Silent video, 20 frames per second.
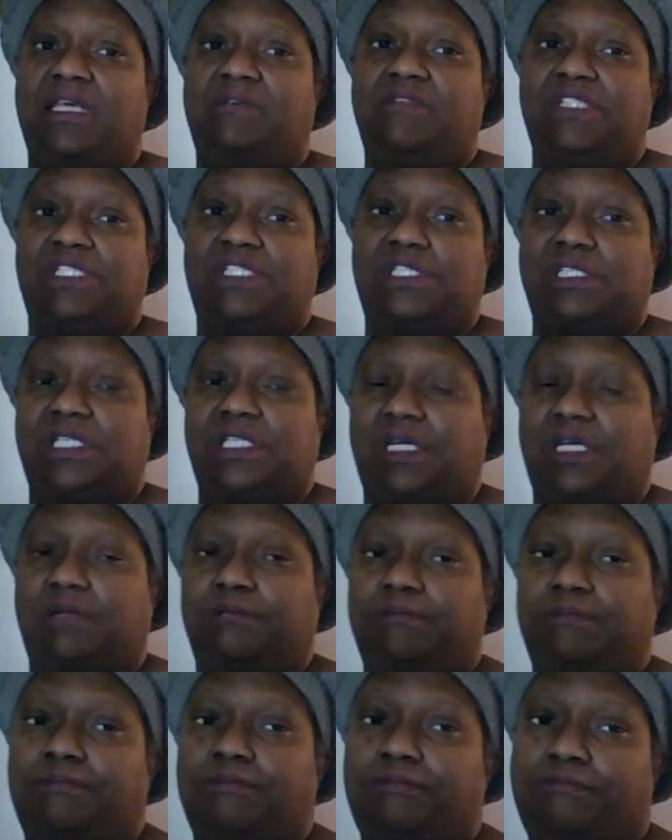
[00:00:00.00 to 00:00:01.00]
give it to
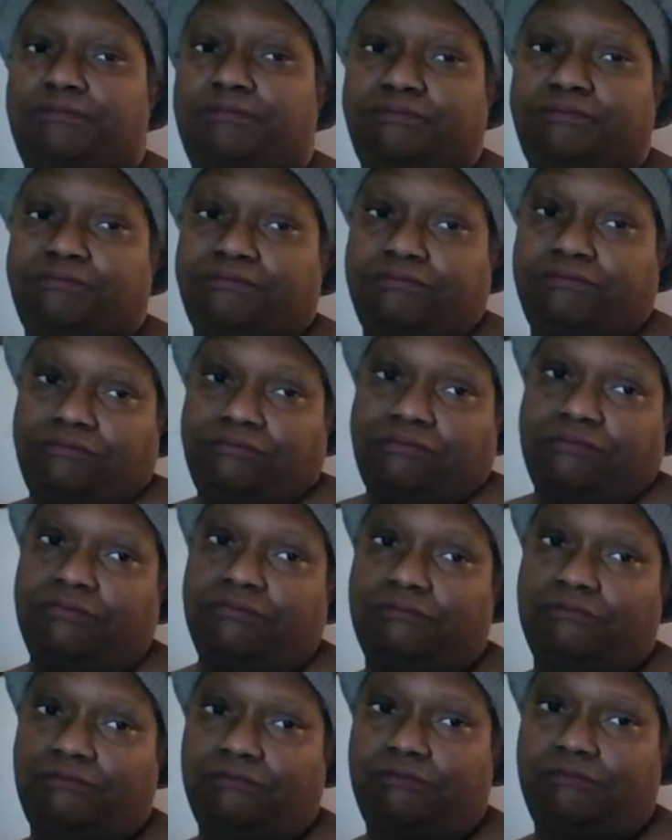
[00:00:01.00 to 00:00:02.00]
them?
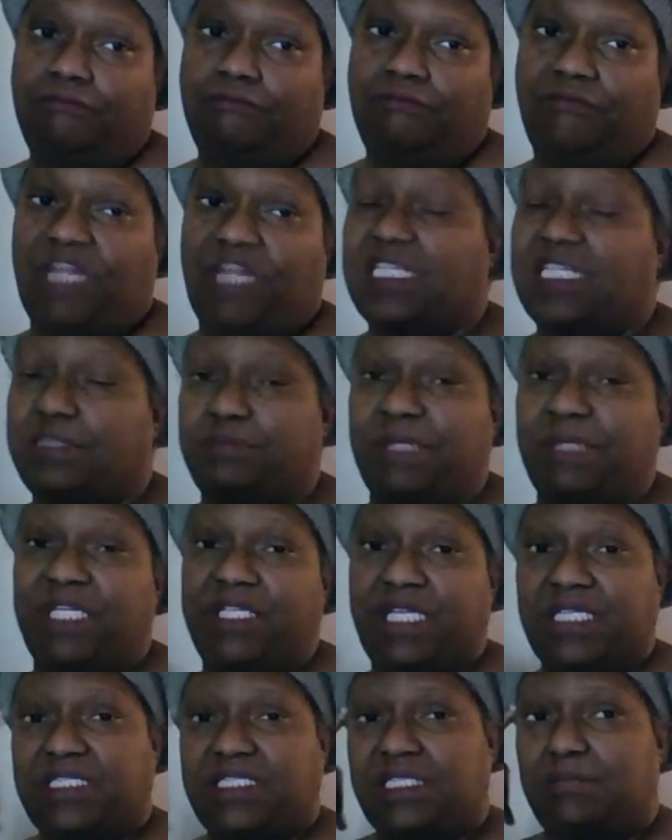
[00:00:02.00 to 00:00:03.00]
That's me.
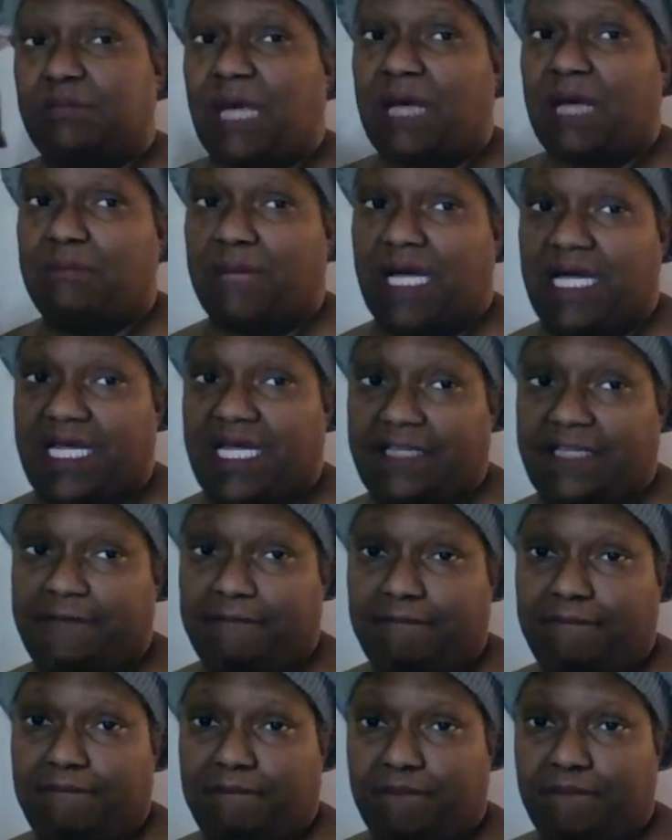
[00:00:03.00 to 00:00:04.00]
That's in my mind.
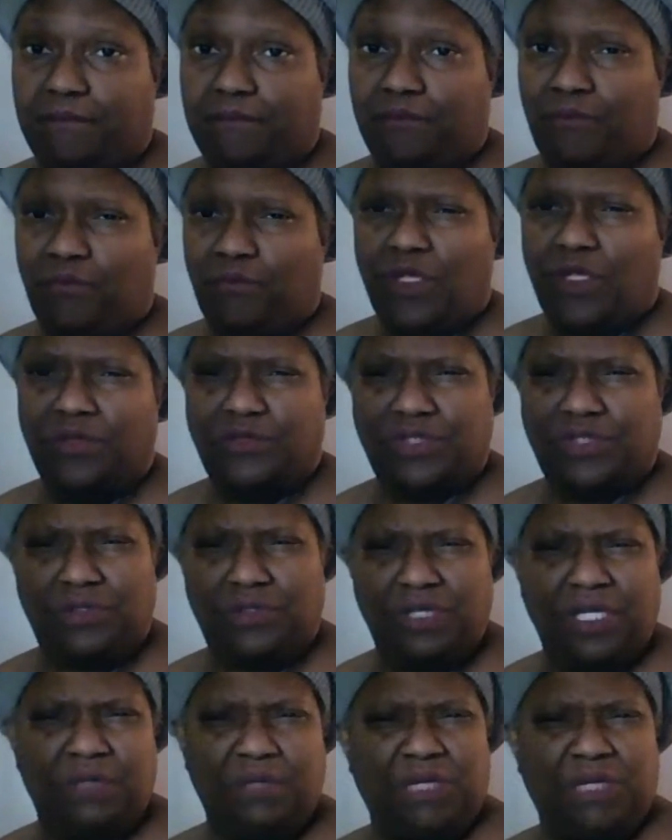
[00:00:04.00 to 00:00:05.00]
So
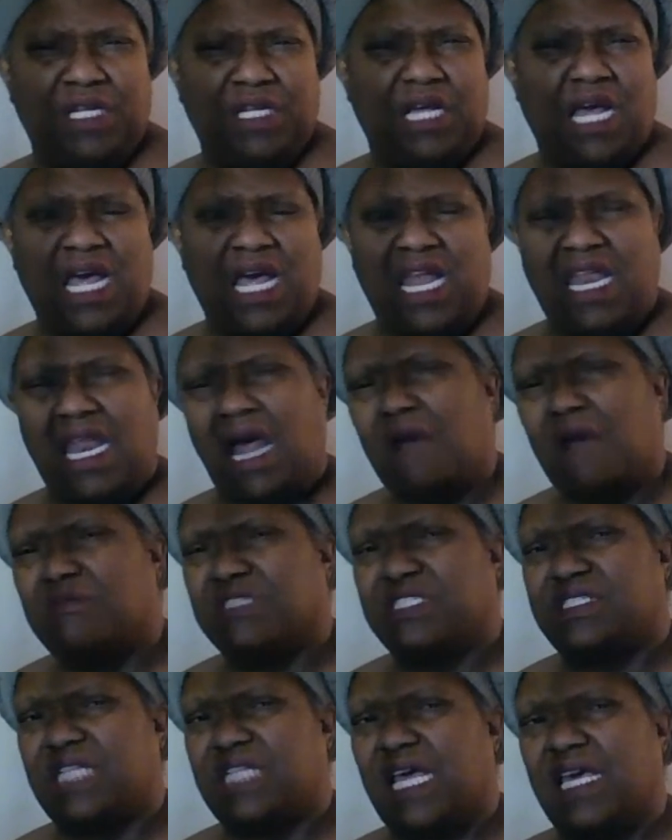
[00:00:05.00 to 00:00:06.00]
anyway, I
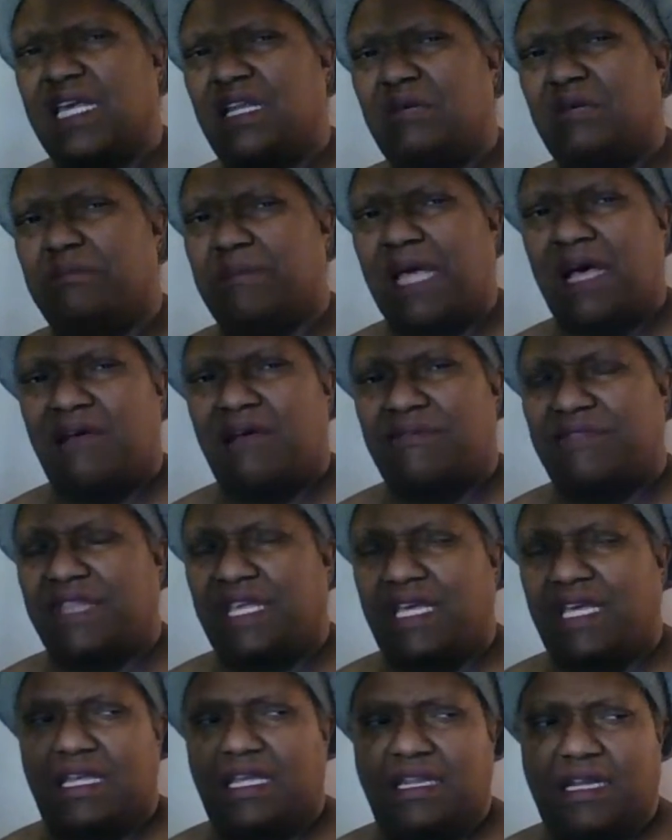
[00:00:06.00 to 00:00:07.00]
was thinking about
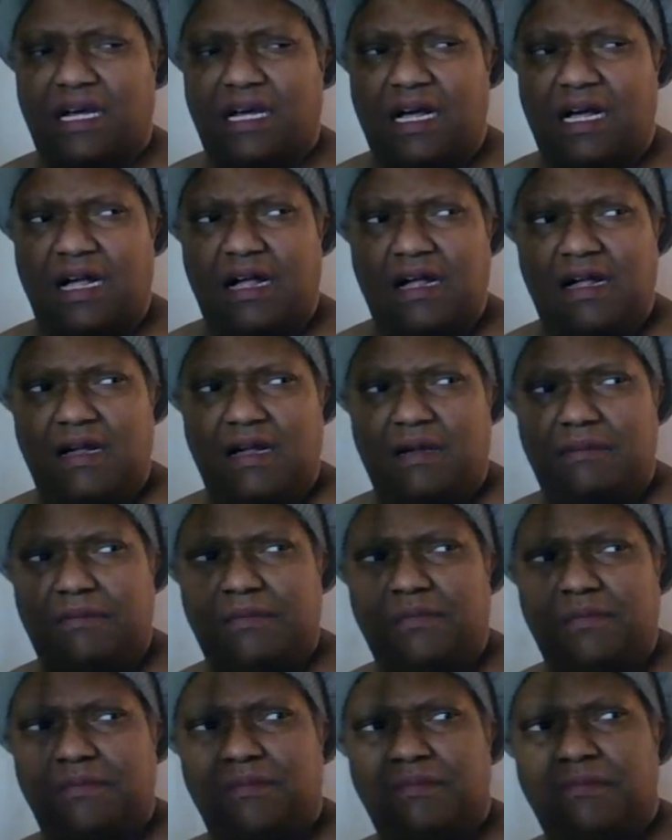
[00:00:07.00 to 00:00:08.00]
that.
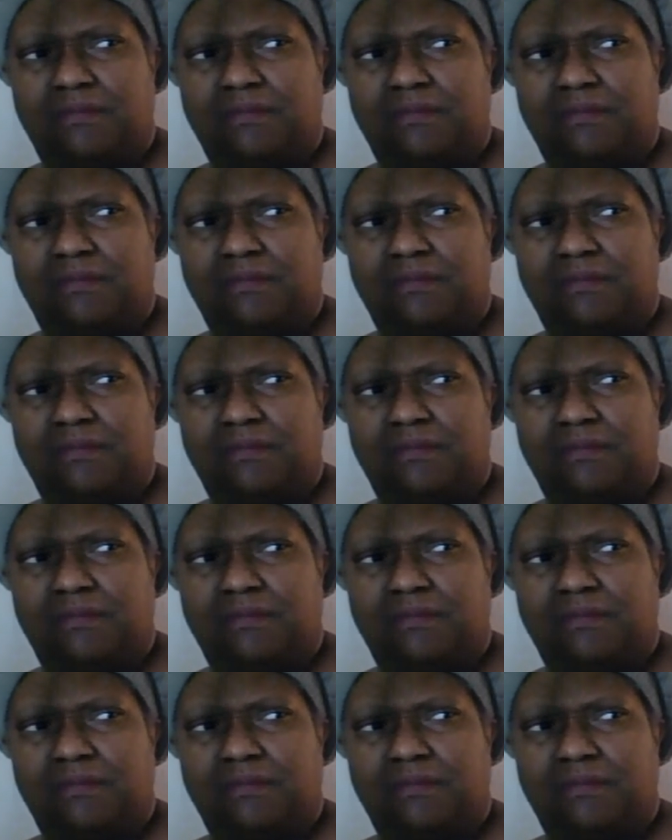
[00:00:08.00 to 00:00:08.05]
I